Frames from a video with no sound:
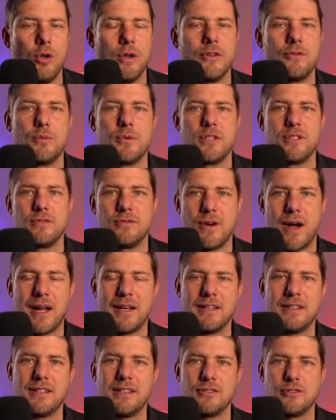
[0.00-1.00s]
if we divide
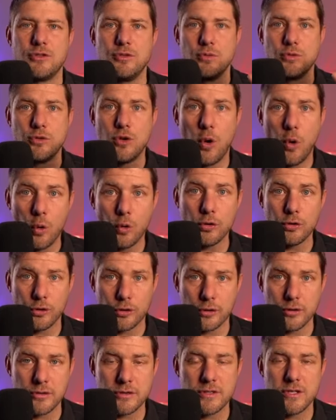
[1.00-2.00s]
it into
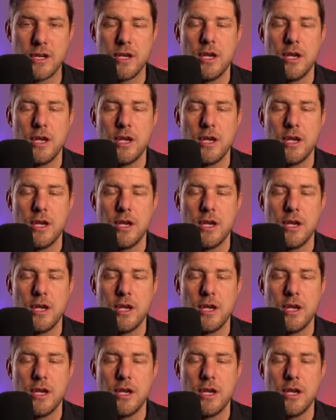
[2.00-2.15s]
corners,